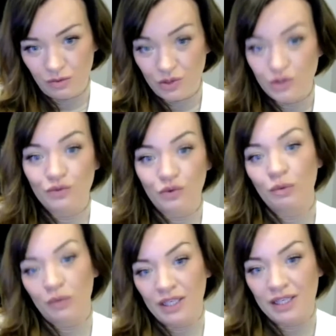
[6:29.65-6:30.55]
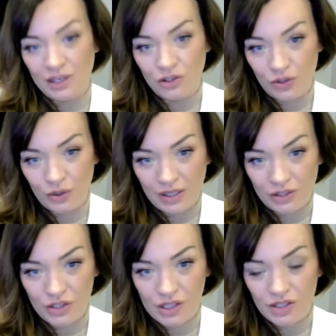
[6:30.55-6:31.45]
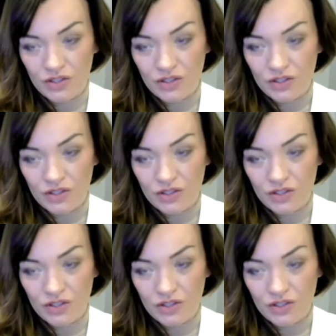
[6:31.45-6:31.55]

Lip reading: which is formerly Nitro Electric.